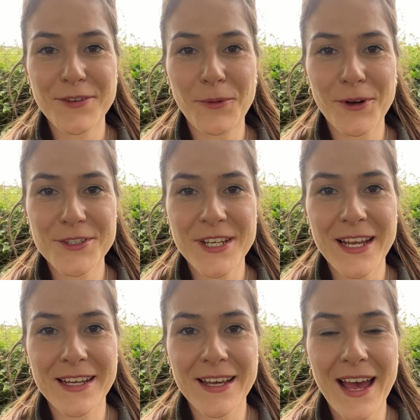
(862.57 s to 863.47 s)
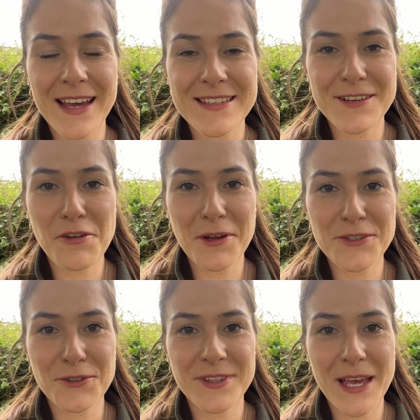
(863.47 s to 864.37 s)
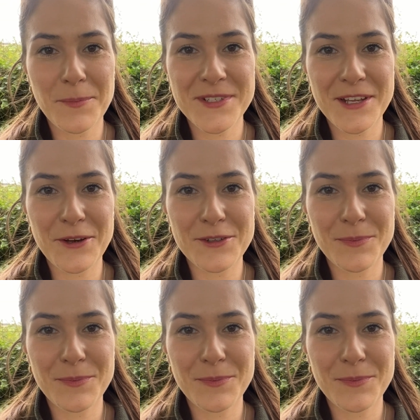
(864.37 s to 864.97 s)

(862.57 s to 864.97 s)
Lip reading: watching, and if you enjoyed the episode,